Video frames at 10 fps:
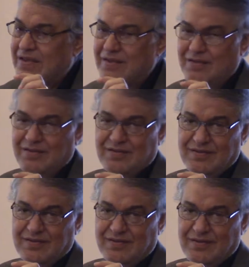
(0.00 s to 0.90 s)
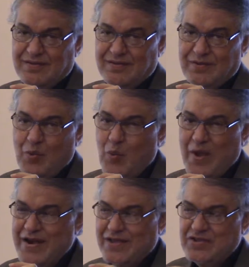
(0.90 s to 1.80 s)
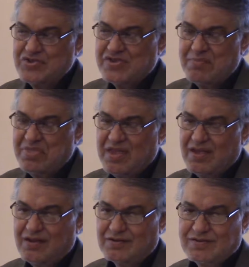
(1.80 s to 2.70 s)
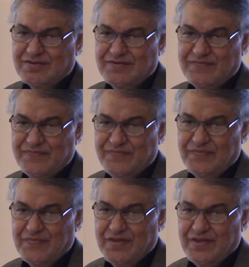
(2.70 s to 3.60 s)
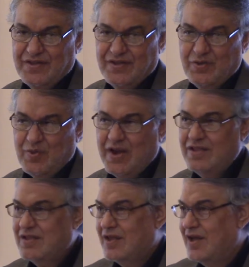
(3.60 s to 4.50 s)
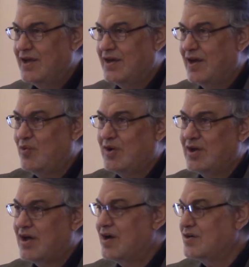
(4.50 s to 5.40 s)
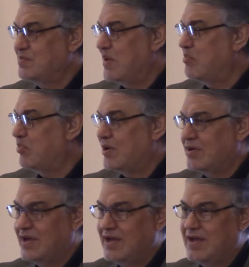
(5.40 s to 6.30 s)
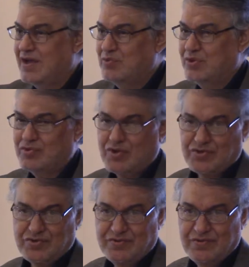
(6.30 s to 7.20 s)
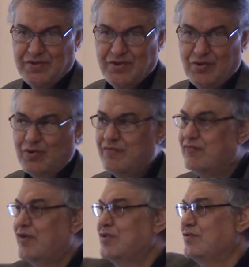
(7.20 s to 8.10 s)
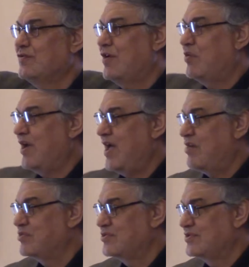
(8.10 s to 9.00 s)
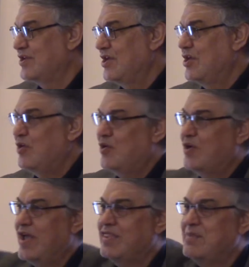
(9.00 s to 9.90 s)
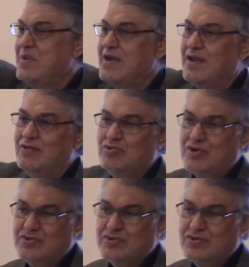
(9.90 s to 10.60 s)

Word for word: Why not in something else? One at uh, in our car's bumper in God we trust, or in front of our house, or at the main entrance of our house,